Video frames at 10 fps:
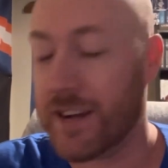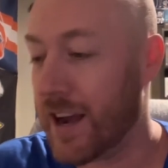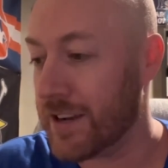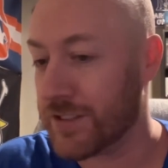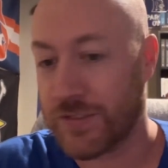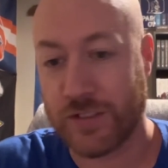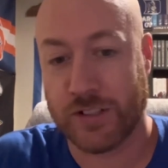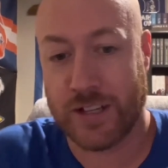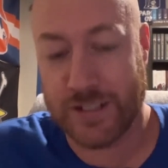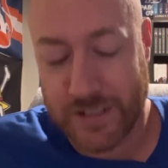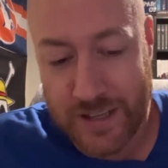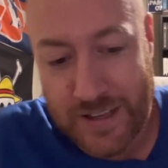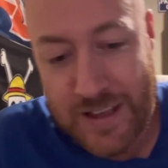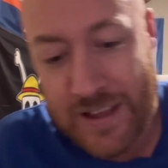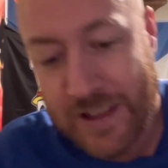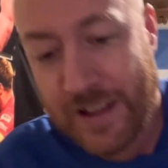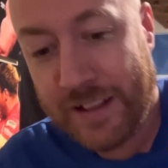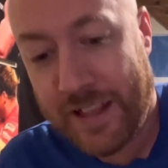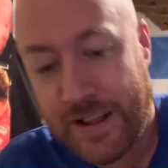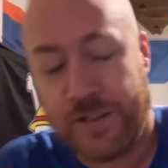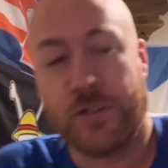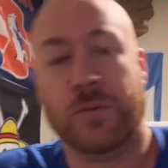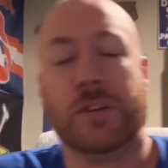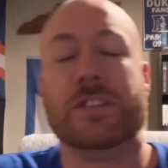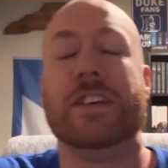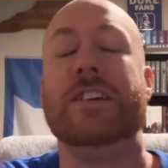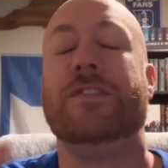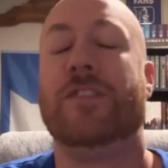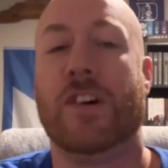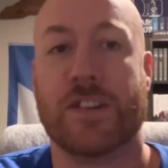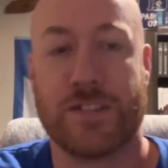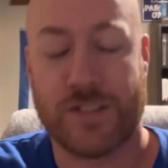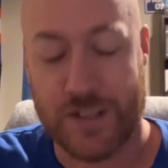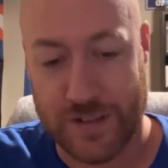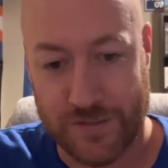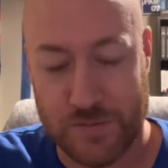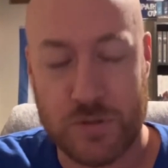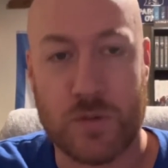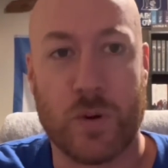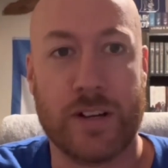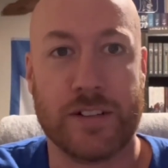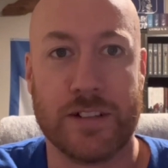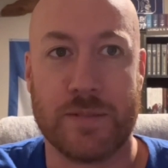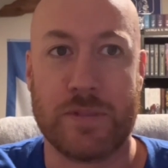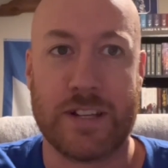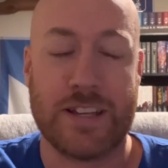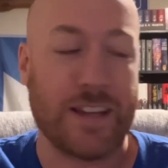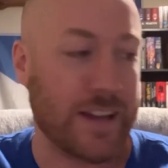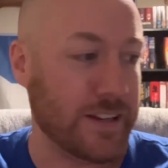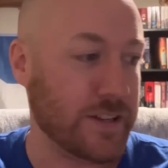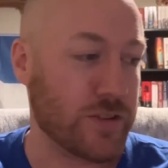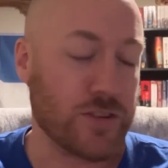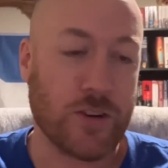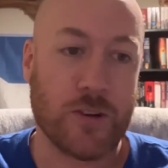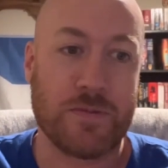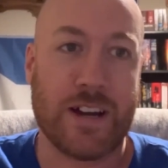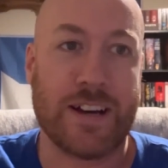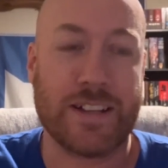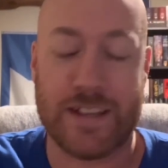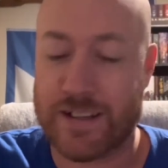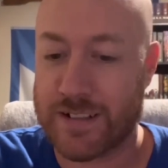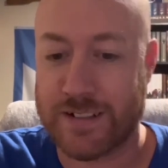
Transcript: I just feel like that dude was the farthest thing from squared up, and he had his shoulder behind that.